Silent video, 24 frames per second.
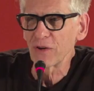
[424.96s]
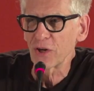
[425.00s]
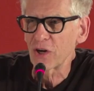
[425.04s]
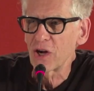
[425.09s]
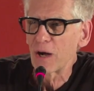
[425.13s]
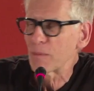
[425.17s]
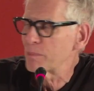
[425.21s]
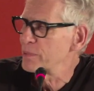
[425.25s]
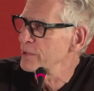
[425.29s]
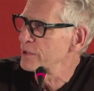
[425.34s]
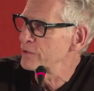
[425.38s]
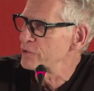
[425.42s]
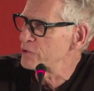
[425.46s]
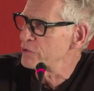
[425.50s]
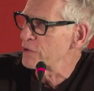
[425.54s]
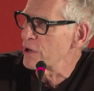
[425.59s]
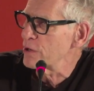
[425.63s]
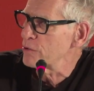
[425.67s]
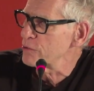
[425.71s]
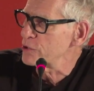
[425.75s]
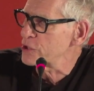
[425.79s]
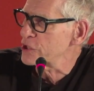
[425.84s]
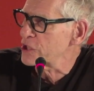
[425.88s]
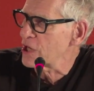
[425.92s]
couple of
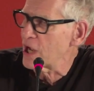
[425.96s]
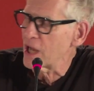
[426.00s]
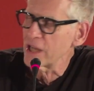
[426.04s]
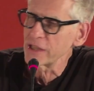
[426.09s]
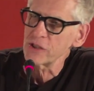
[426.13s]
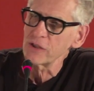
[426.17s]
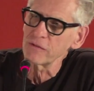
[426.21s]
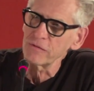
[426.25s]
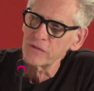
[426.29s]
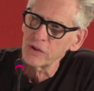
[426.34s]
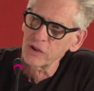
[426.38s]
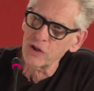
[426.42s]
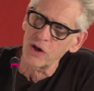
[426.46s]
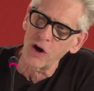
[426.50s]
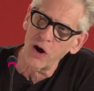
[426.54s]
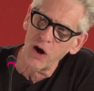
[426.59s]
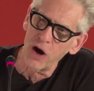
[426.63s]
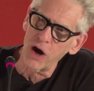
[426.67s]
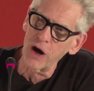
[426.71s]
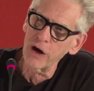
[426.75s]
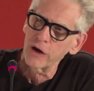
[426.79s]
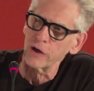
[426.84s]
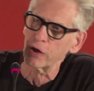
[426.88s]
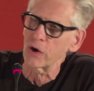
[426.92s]
drone shots of the
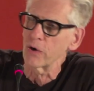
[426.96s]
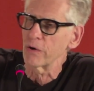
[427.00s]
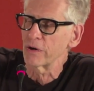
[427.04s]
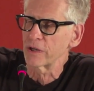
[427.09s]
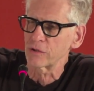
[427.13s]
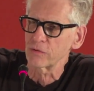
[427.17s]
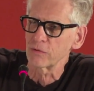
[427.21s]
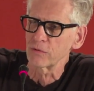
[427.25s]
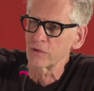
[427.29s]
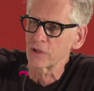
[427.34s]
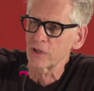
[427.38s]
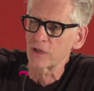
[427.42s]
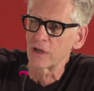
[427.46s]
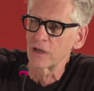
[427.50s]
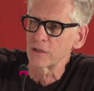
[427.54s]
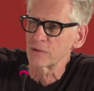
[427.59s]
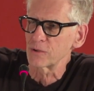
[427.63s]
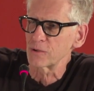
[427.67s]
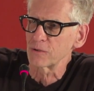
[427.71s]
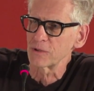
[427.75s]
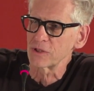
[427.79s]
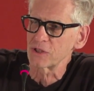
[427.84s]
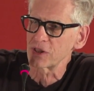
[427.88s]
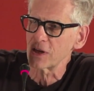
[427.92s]
car going through the
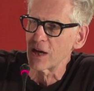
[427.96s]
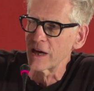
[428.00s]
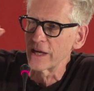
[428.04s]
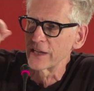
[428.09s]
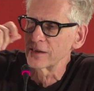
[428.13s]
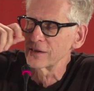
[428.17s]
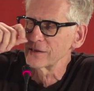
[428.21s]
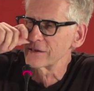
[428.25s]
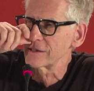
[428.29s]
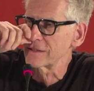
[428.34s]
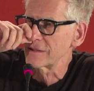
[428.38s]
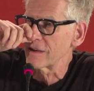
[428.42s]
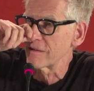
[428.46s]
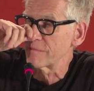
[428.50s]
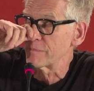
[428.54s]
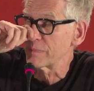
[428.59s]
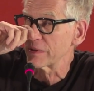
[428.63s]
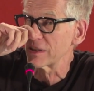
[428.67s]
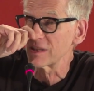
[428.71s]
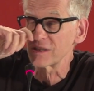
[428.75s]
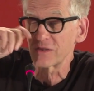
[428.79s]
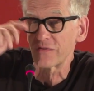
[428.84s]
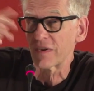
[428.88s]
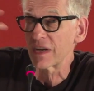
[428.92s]
countryside and stuff, but
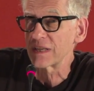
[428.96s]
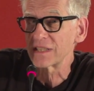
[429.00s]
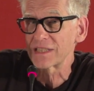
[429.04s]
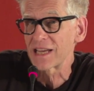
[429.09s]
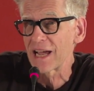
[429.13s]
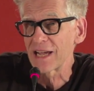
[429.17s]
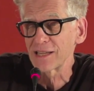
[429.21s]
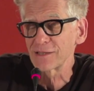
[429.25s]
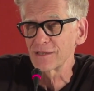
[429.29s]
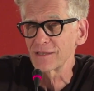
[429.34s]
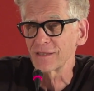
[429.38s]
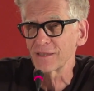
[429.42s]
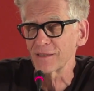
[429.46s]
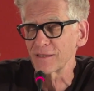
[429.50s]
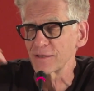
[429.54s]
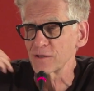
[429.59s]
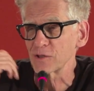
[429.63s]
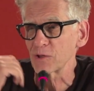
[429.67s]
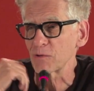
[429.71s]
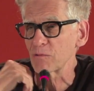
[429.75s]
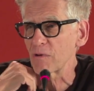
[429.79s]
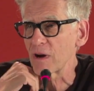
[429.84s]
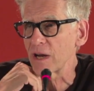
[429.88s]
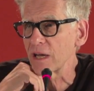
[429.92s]
it's fantastic, it's
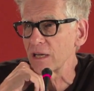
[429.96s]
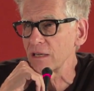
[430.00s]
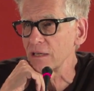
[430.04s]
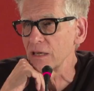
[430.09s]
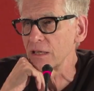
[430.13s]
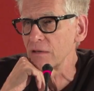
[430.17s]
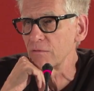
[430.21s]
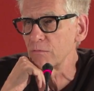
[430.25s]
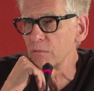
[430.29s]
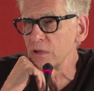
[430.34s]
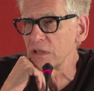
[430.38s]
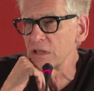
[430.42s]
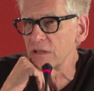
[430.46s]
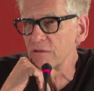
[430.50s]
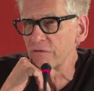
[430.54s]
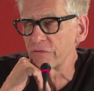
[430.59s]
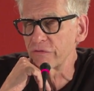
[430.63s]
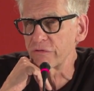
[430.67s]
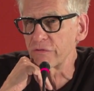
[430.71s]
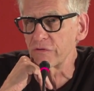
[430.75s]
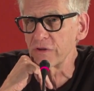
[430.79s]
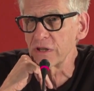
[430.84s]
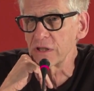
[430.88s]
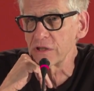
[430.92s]
great. It really
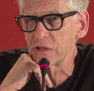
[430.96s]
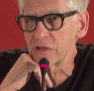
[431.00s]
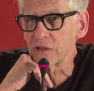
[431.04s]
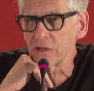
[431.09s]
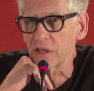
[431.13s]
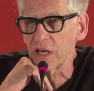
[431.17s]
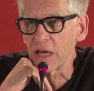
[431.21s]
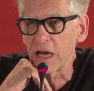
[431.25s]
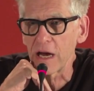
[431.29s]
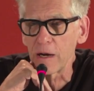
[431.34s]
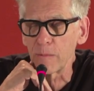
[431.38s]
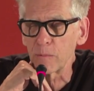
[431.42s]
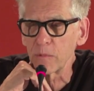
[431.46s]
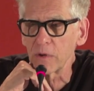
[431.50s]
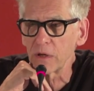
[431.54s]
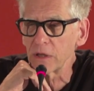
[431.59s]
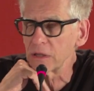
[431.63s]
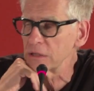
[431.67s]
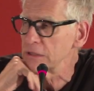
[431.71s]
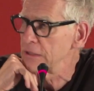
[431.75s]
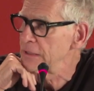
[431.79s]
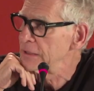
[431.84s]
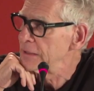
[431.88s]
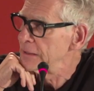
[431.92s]
frees the
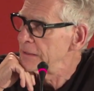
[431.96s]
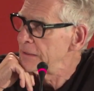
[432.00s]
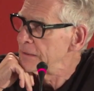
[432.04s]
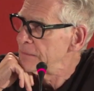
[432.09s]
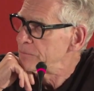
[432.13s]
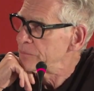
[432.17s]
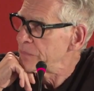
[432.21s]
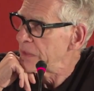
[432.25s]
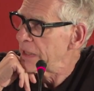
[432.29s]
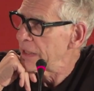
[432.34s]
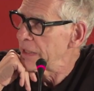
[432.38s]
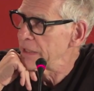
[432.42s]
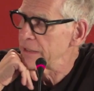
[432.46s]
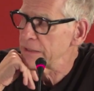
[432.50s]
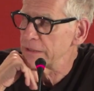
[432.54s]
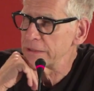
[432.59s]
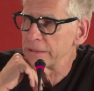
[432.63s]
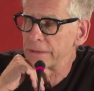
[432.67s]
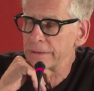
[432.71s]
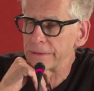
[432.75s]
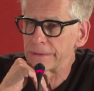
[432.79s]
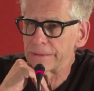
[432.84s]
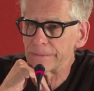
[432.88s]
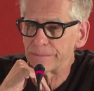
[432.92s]
camera,
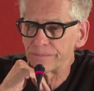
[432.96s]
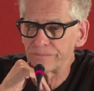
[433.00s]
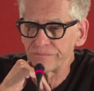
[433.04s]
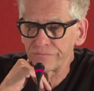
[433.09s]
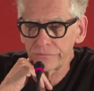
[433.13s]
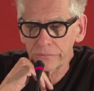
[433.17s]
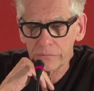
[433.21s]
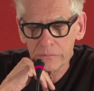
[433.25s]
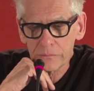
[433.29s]
and